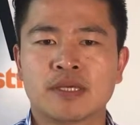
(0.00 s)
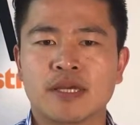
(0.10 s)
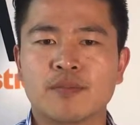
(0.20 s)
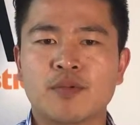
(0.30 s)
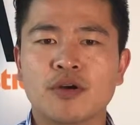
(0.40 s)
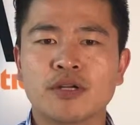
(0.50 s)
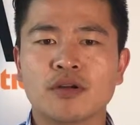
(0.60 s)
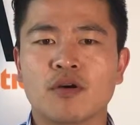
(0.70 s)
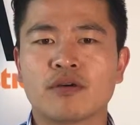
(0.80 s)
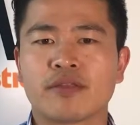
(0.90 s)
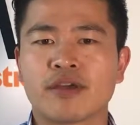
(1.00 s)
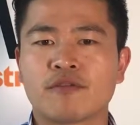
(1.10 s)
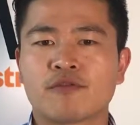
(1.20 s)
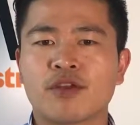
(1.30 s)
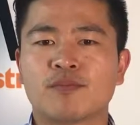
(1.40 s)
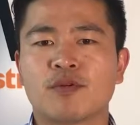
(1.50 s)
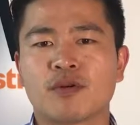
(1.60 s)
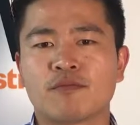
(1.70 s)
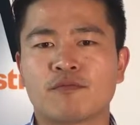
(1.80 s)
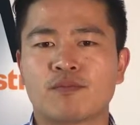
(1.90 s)
Importer or their freight
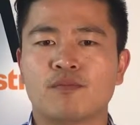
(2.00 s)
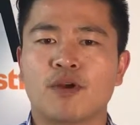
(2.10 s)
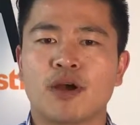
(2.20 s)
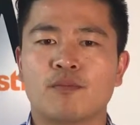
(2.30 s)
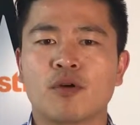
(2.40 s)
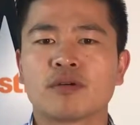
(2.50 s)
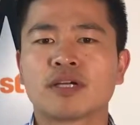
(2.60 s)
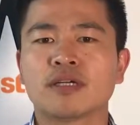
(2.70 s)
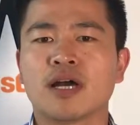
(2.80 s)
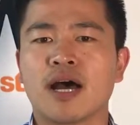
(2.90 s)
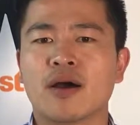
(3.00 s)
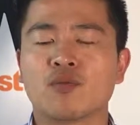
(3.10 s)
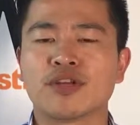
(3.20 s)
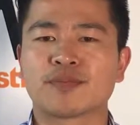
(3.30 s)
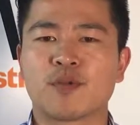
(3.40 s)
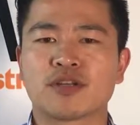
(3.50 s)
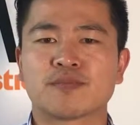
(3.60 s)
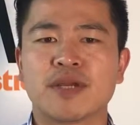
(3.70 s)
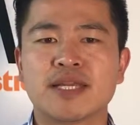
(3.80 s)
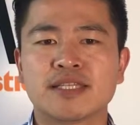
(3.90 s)
broker are
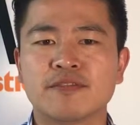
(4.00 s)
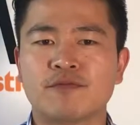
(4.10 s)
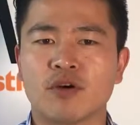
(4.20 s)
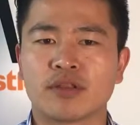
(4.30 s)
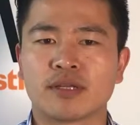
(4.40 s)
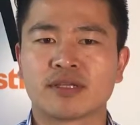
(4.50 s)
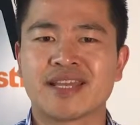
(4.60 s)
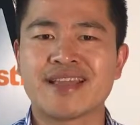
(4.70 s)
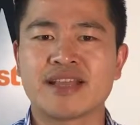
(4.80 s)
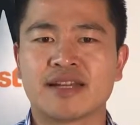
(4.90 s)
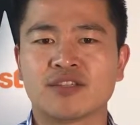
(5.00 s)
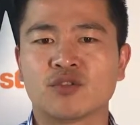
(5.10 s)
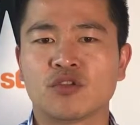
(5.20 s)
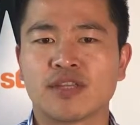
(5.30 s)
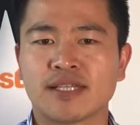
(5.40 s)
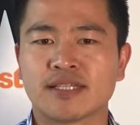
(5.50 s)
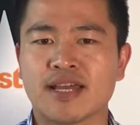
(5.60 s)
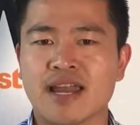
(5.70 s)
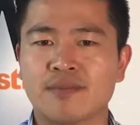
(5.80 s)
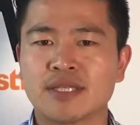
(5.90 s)
responsibility for the 10 additional
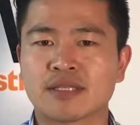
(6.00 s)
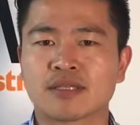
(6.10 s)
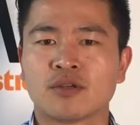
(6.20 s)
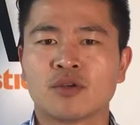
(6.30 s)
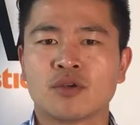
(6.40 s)
data elements,